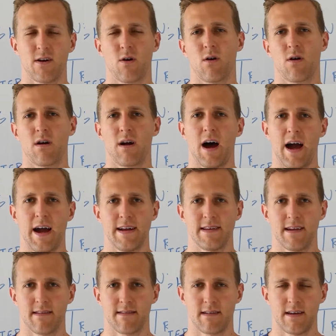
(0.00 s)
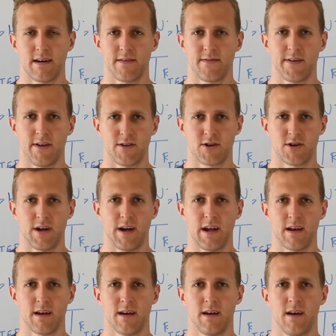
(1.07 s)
or high intensity interval training?